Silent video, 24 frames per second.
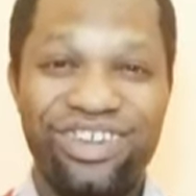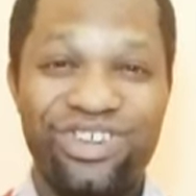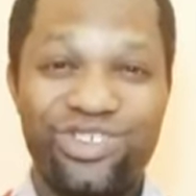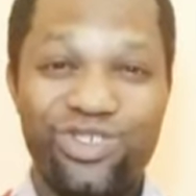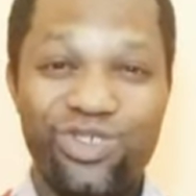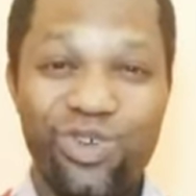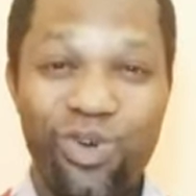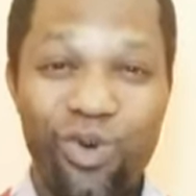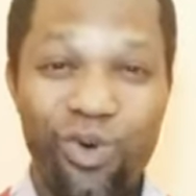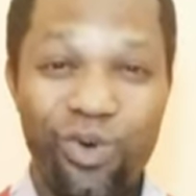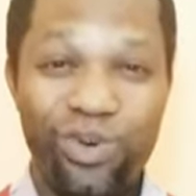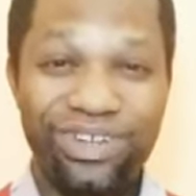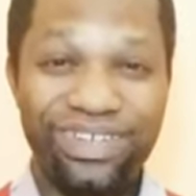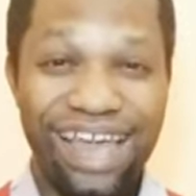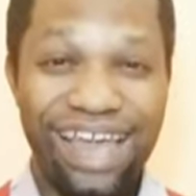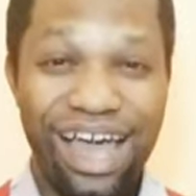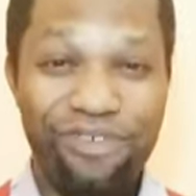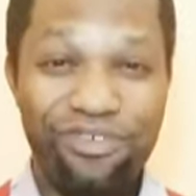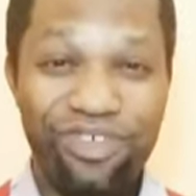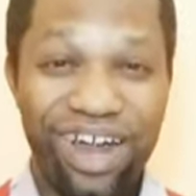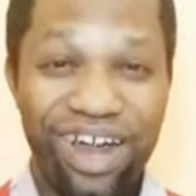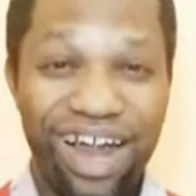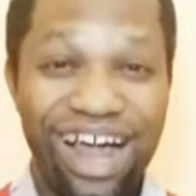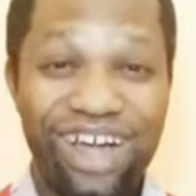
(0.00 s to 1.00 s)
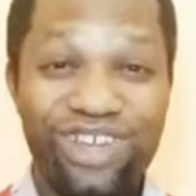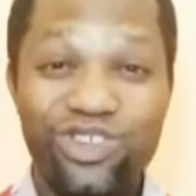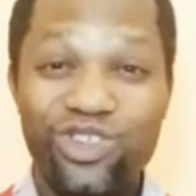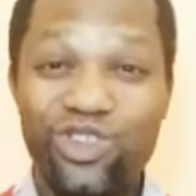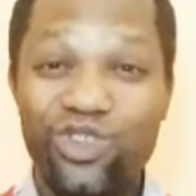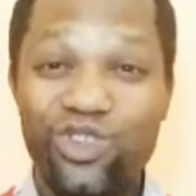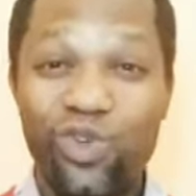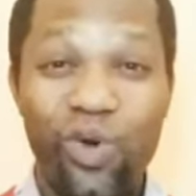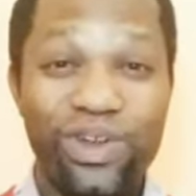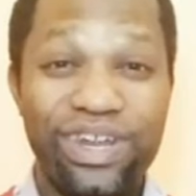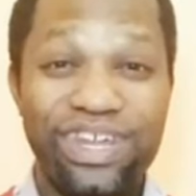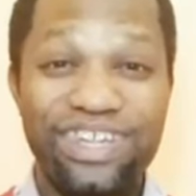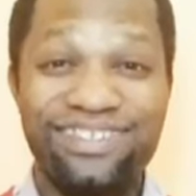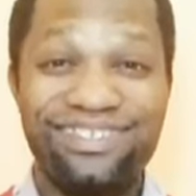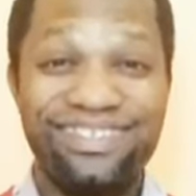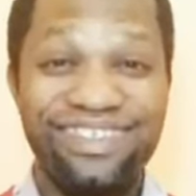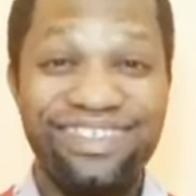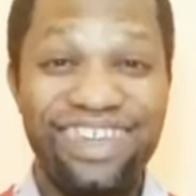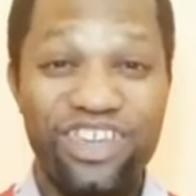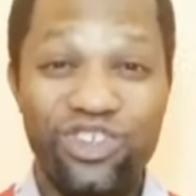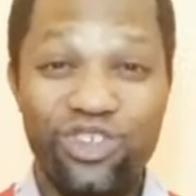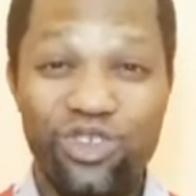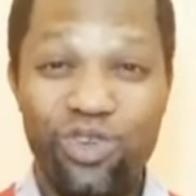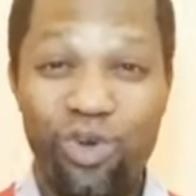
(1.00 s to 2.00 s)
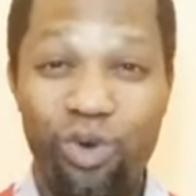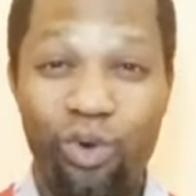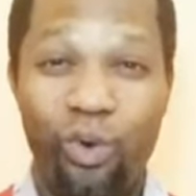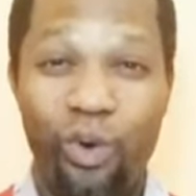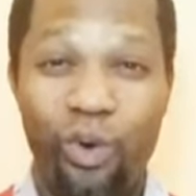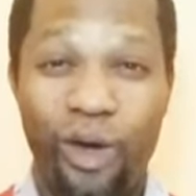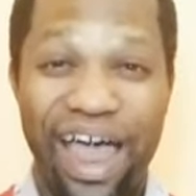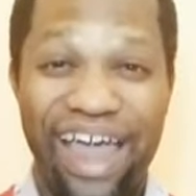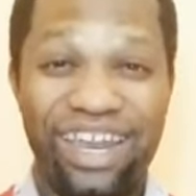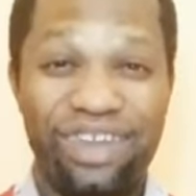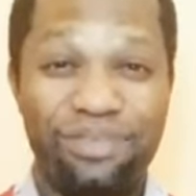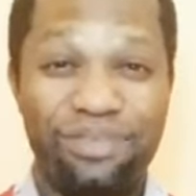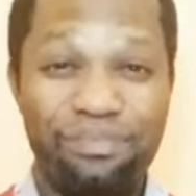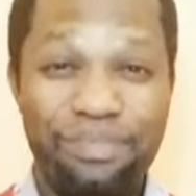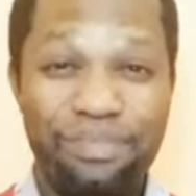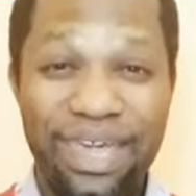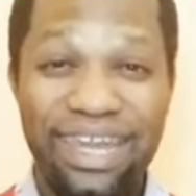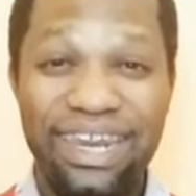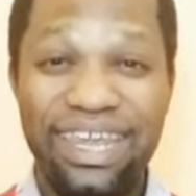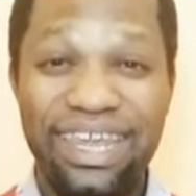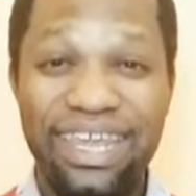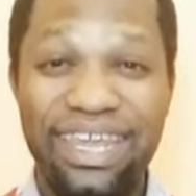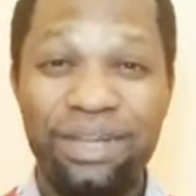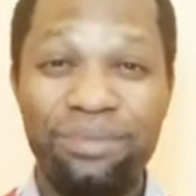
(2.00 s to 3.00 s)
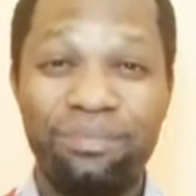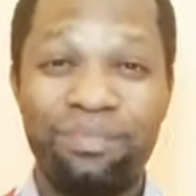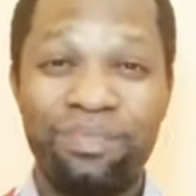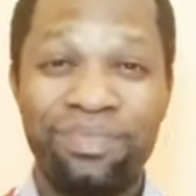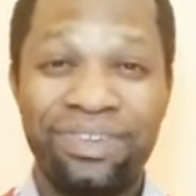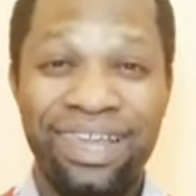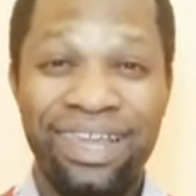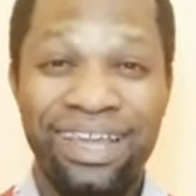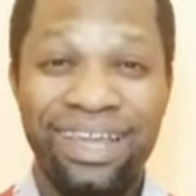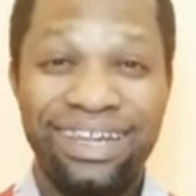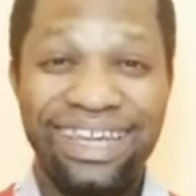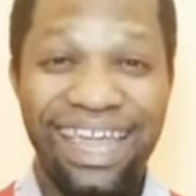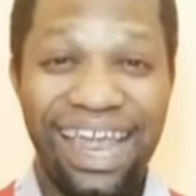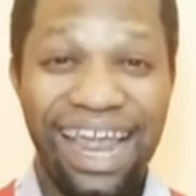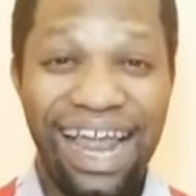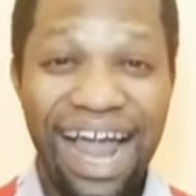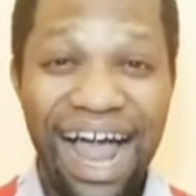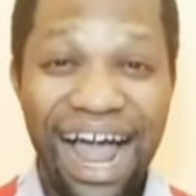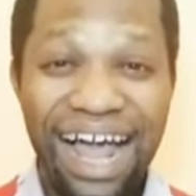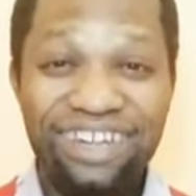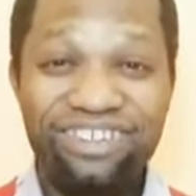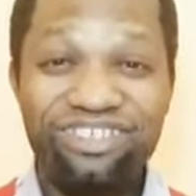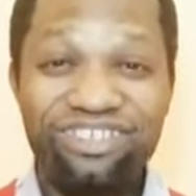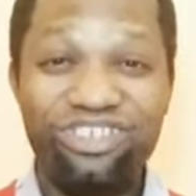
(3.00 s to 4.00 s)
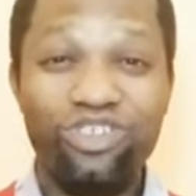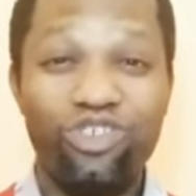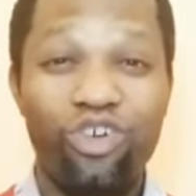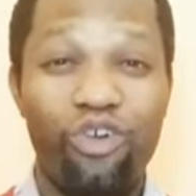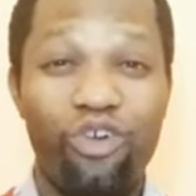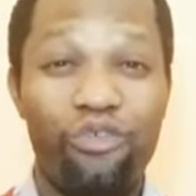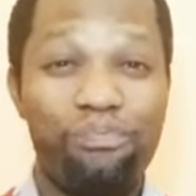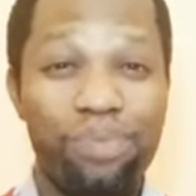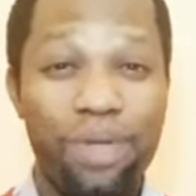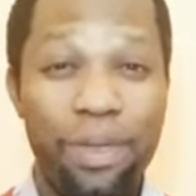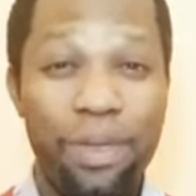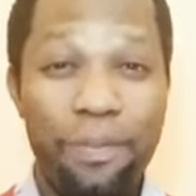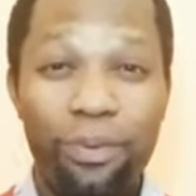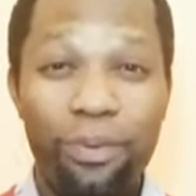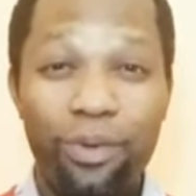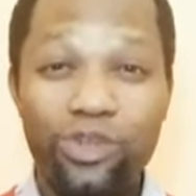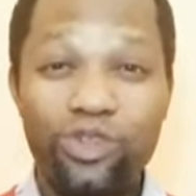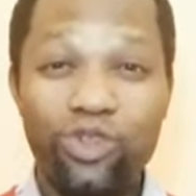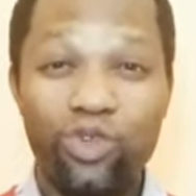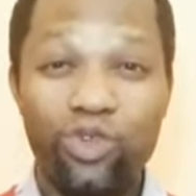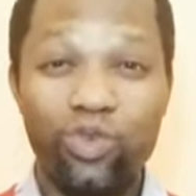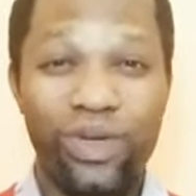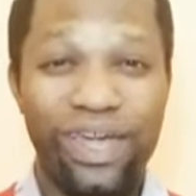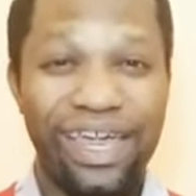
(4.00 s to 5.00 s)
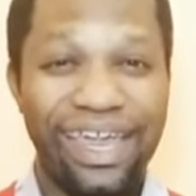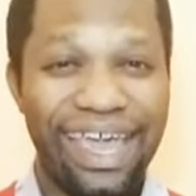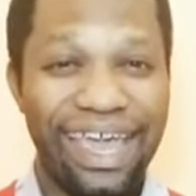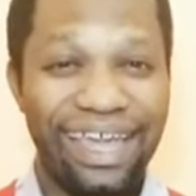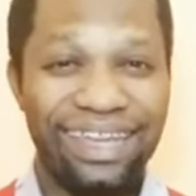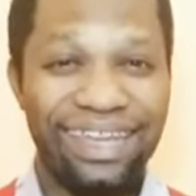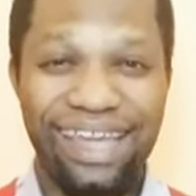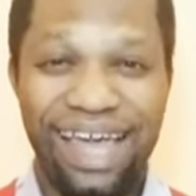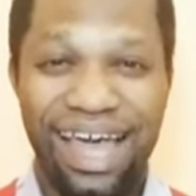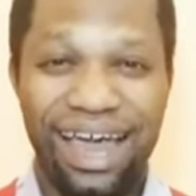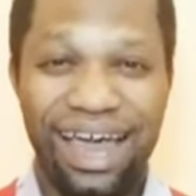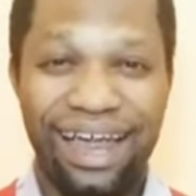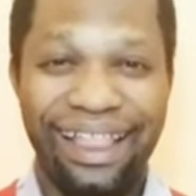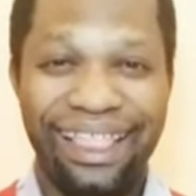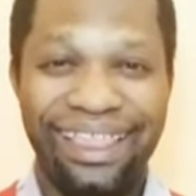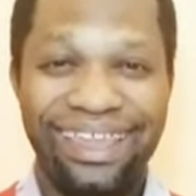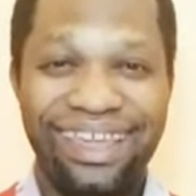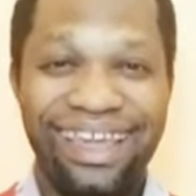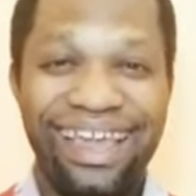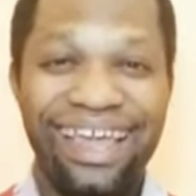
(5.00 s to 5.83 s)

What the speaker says: So they have canceled it nationwide, meaning the gathering of people together,